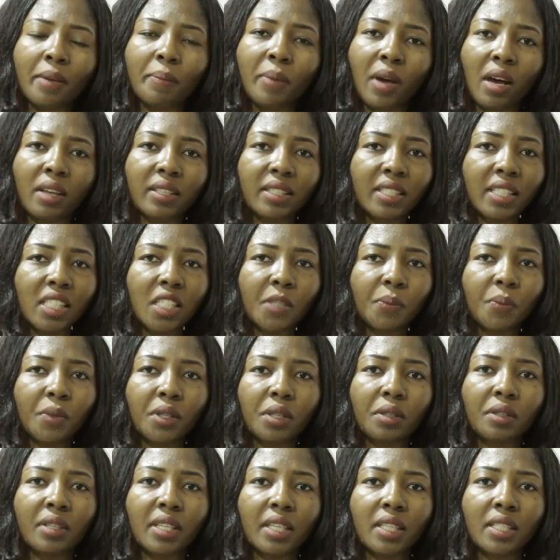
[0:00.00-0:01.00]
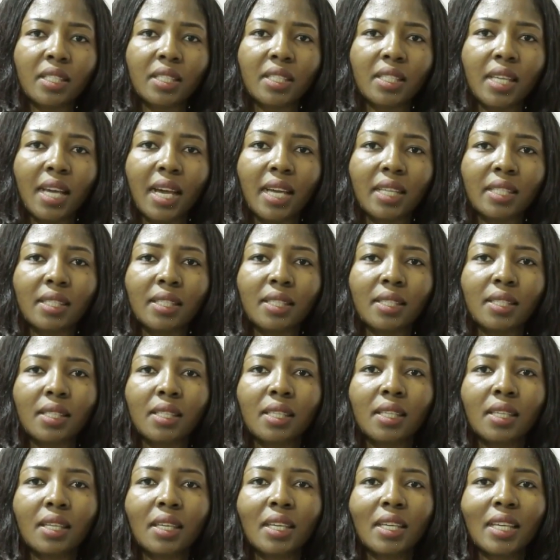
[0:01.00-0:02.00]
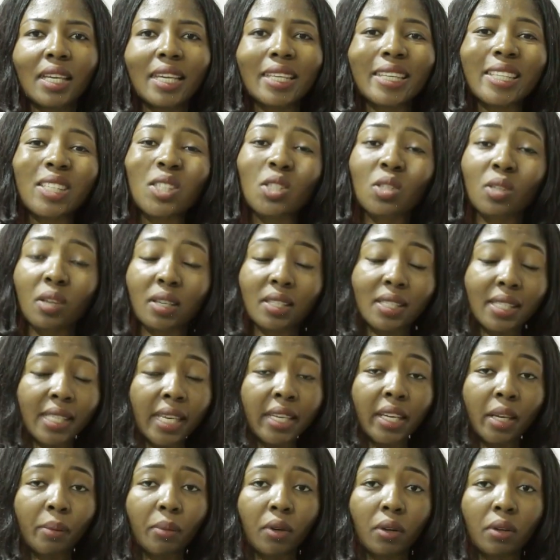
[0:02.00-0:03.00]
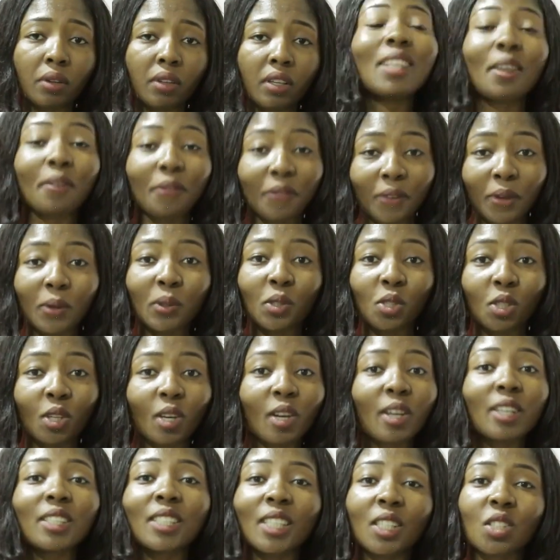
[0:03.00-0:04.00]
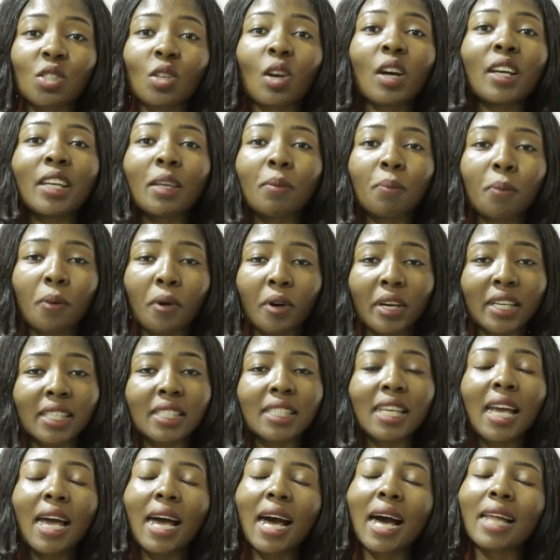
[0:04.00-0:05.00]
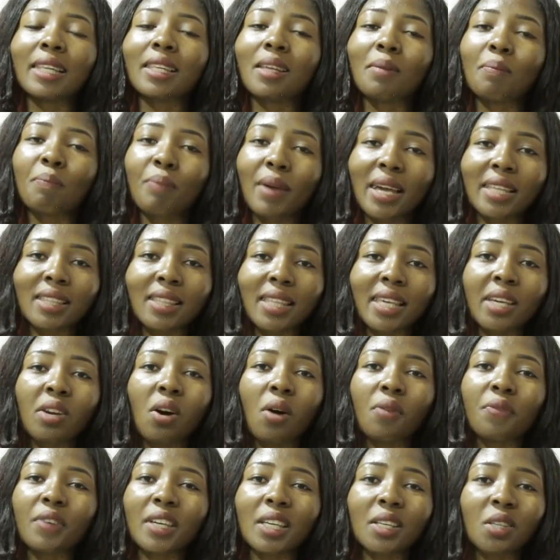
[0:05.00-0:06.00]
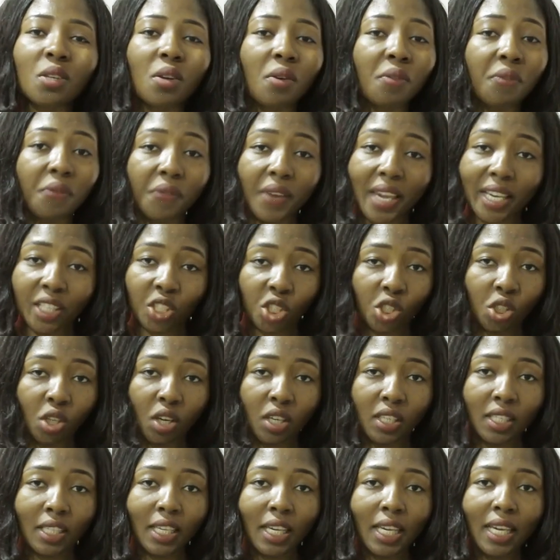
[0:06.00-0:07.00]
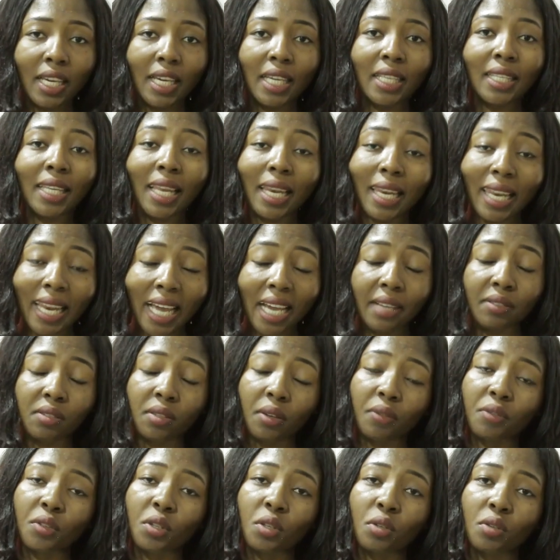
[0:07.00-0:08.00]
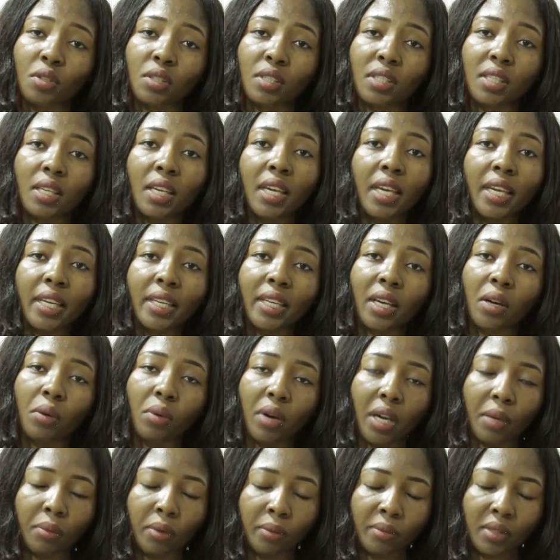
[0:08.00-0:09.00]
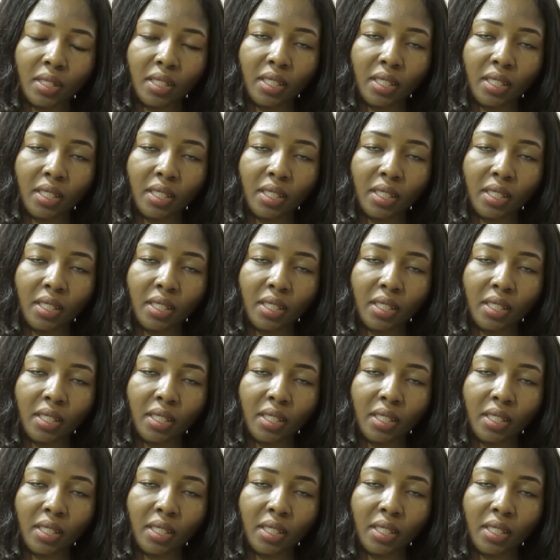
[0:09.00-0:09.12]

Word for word: about this bill is that it is sustainable. The future, the turning point, and the birthing of innovation in the lives of youths in Akwa Ibom